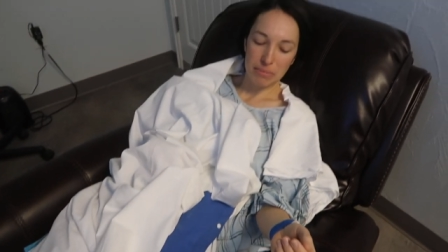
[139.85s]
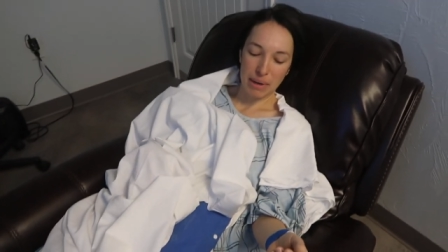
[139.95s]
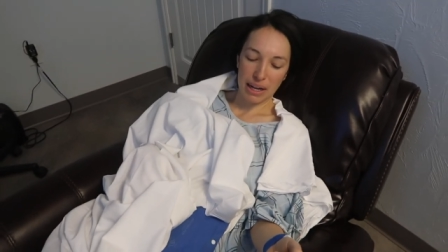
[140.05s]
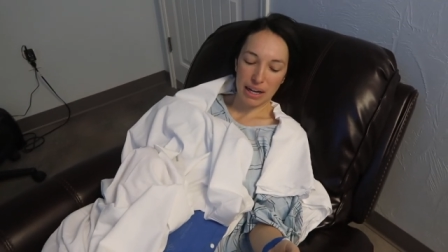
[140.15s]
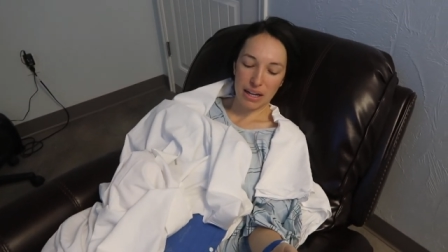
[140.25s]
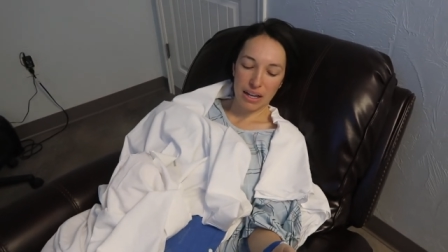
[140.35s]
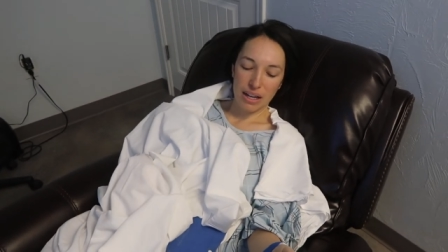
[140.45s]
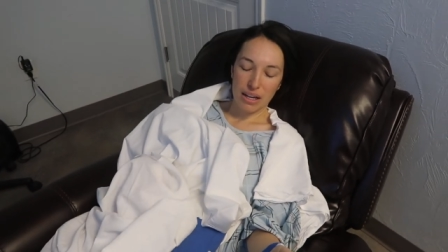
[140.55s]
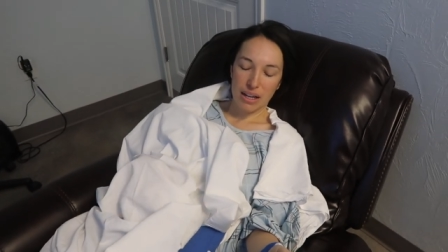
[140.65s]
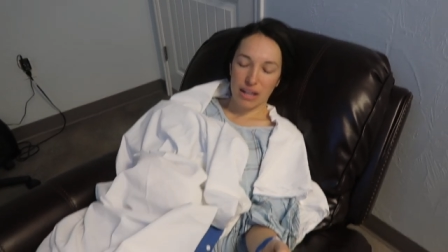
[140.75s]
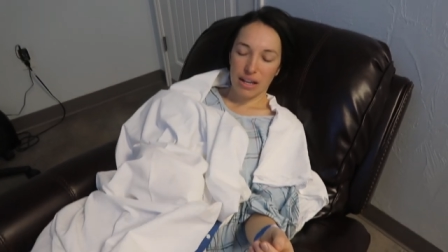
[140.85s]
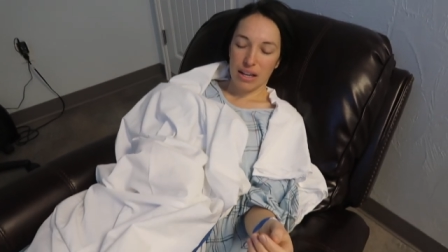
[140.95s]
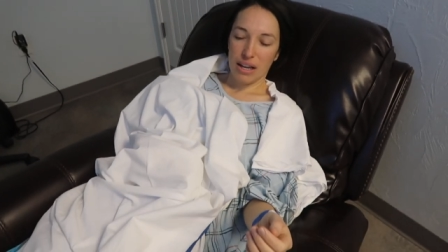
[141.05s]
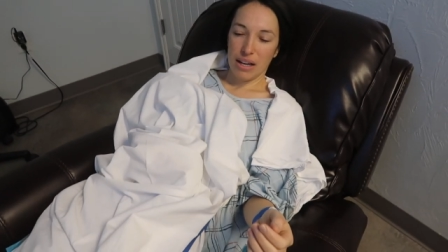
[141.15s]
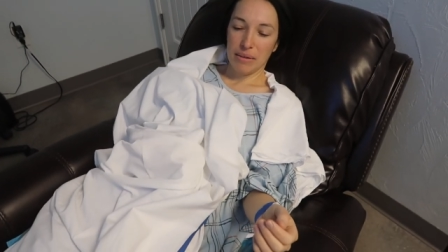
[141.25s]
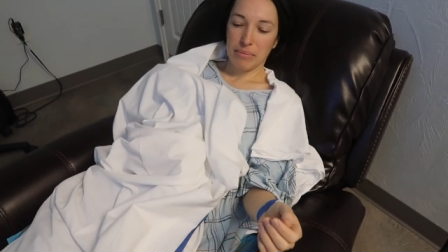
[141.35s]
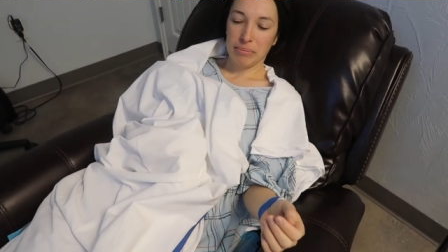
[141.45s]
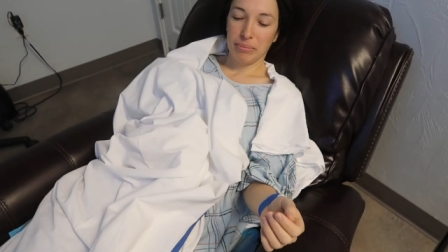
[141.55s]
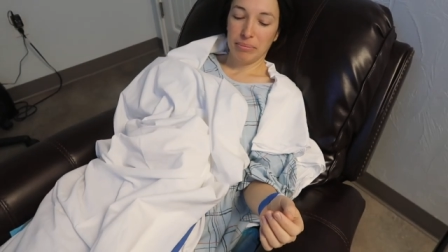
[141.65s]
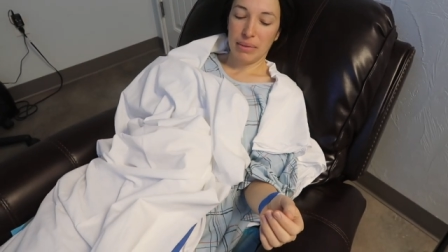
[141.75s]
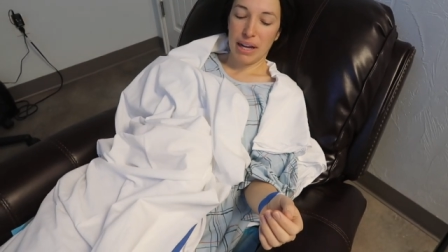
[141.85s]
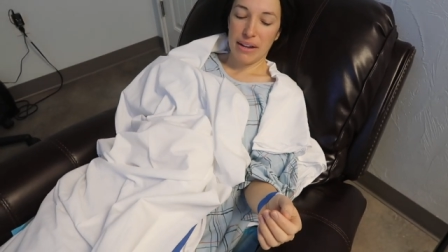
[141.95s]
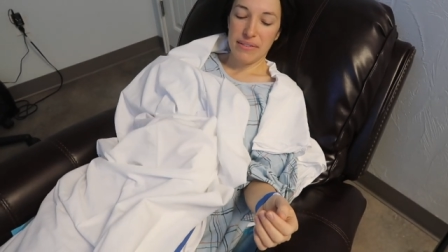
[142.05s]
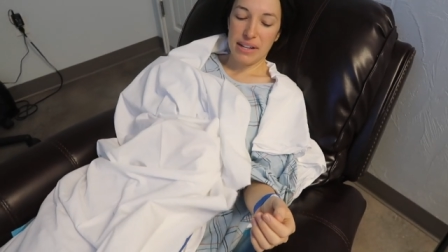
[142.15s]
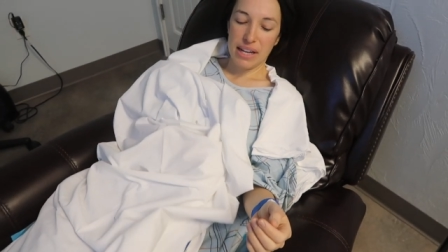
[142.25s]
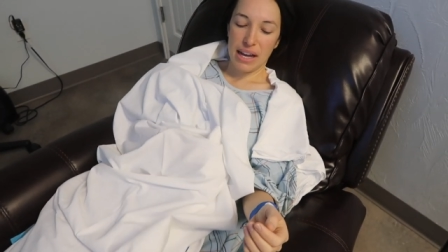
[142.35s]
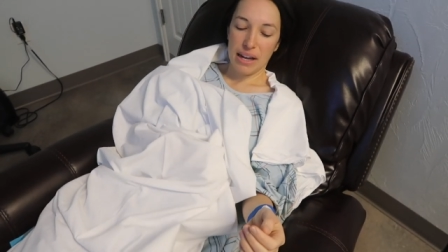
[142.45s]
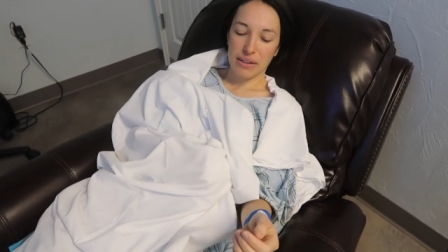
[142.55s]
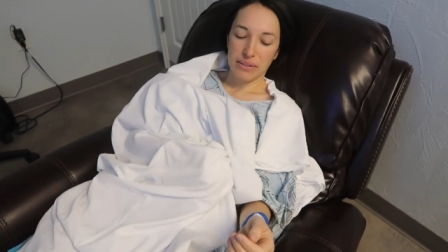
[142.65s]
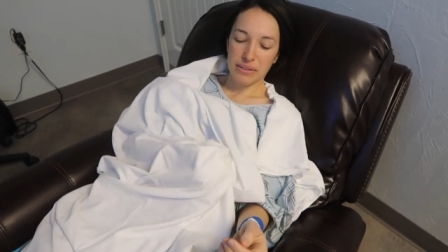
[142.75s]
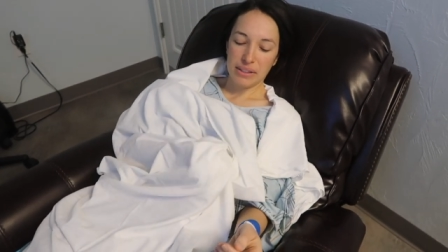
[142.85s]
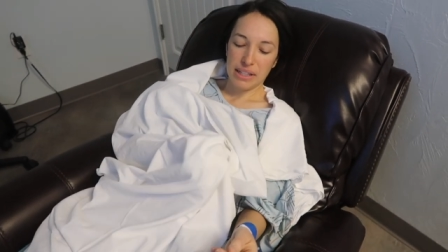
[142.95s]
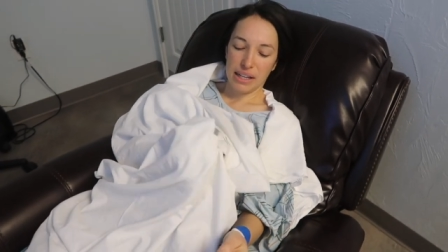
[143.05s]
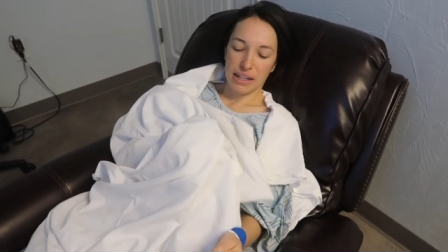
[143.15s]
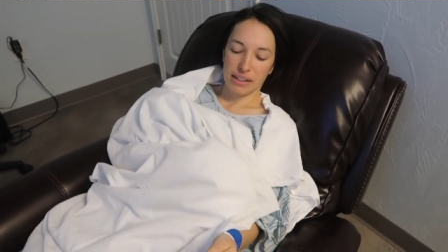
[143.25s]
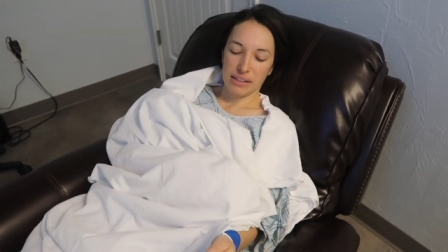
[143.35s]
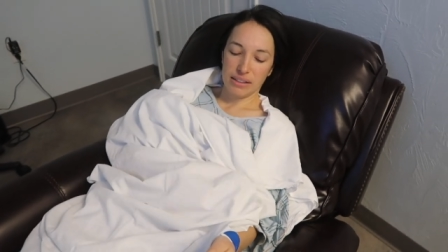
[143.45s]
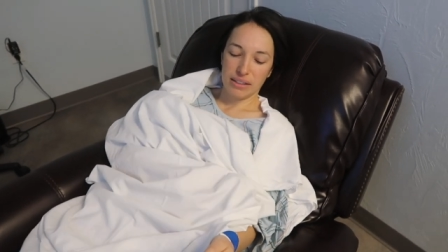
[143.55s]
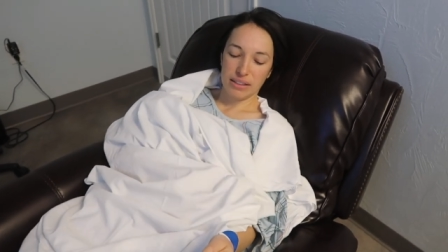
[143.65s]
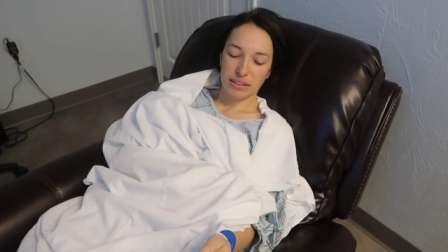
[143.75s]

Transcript: took my um, IV out and